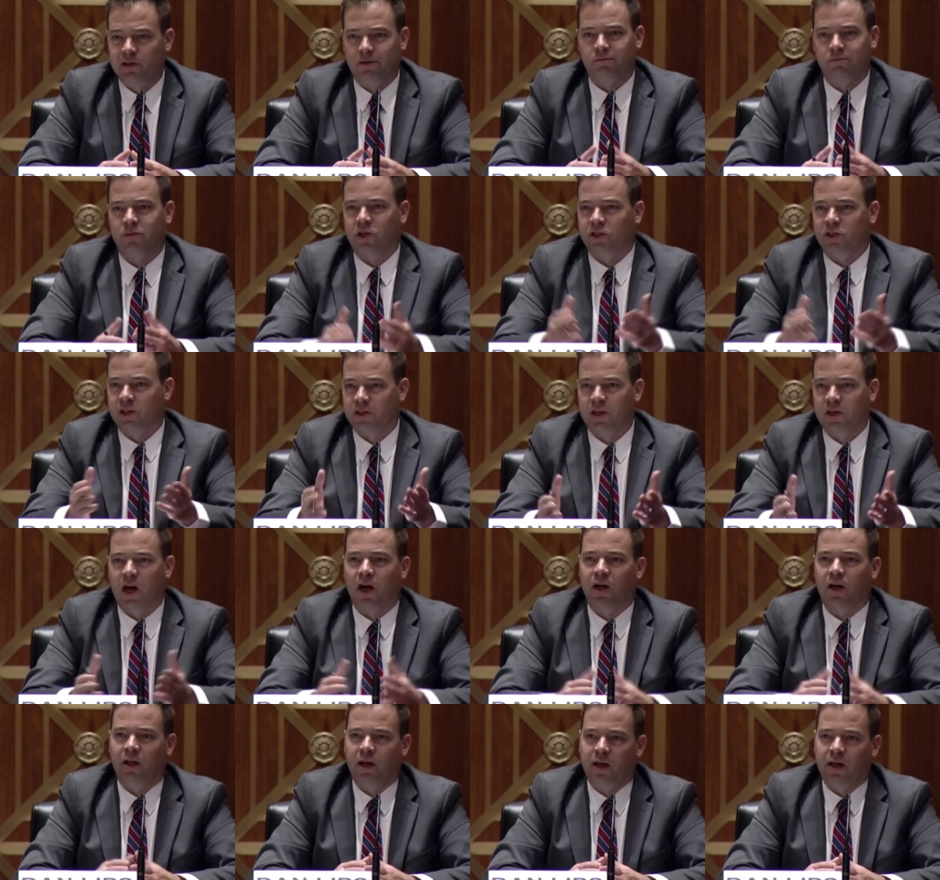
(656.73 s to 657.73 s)
such as
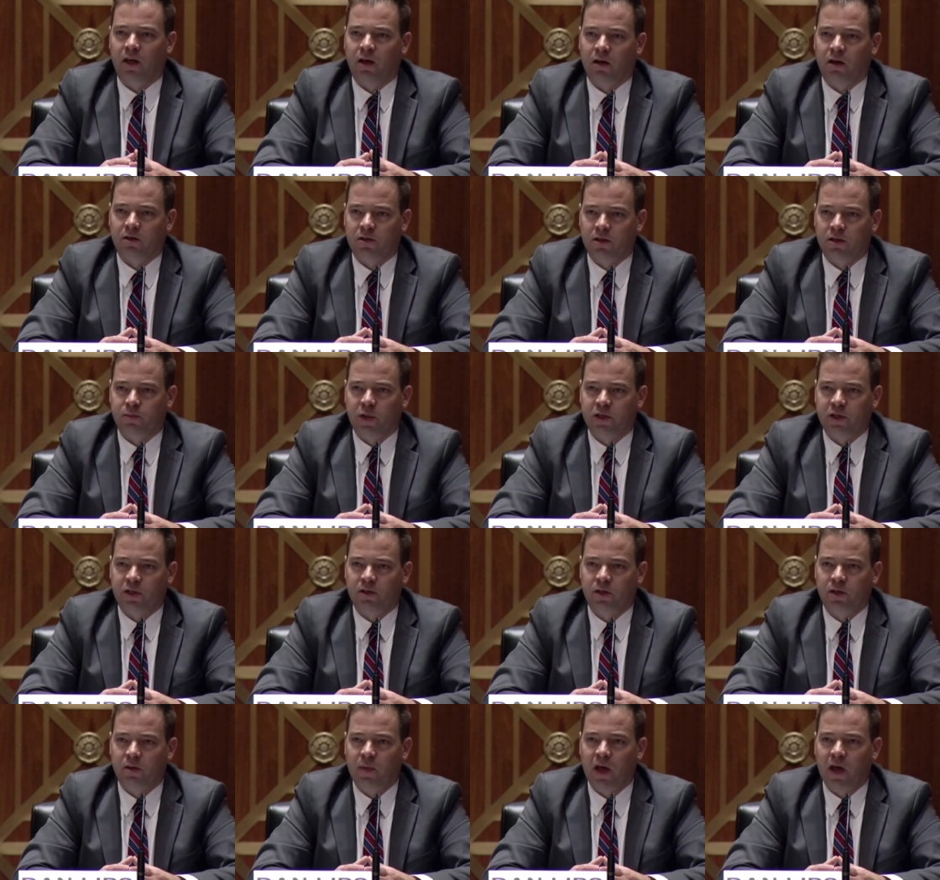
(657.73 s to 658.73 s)
not clicking on
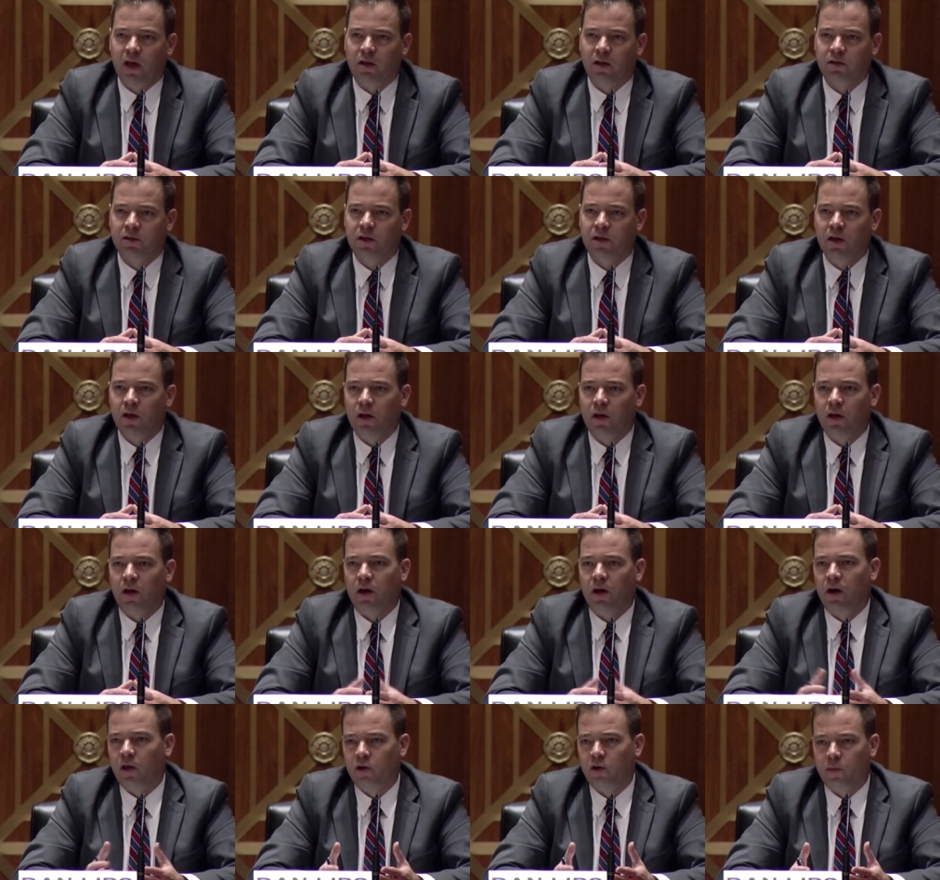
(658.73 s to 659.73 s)
suspicious emails
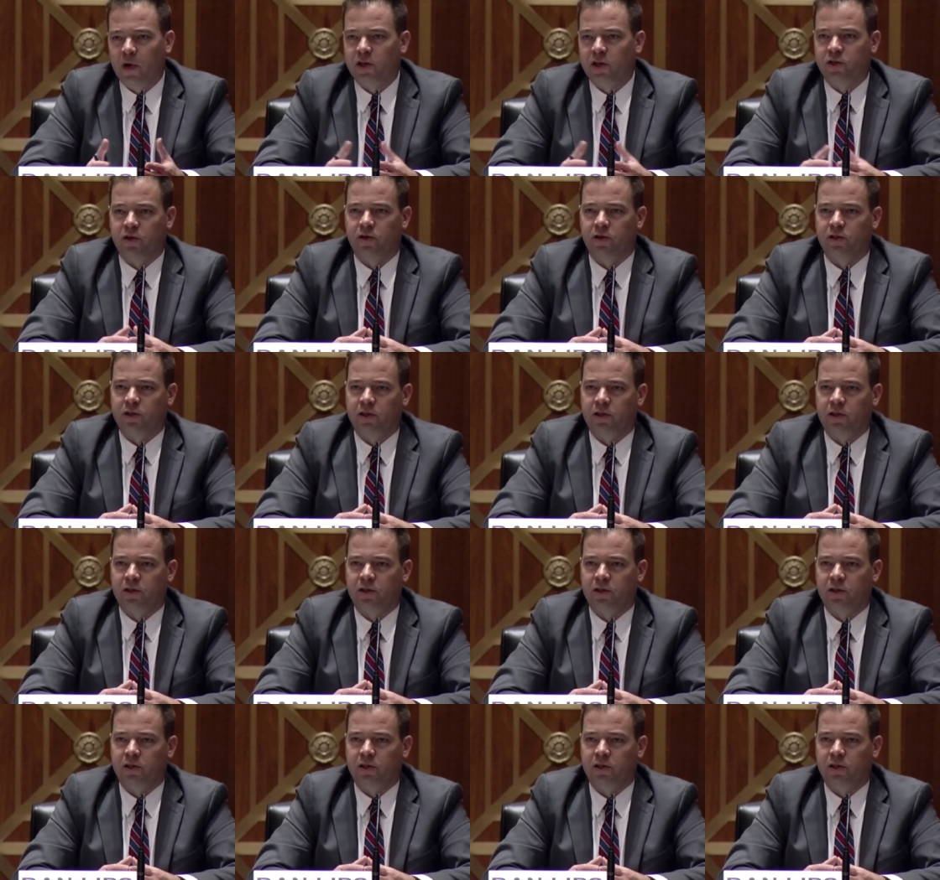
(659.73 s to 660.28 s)
and other measures.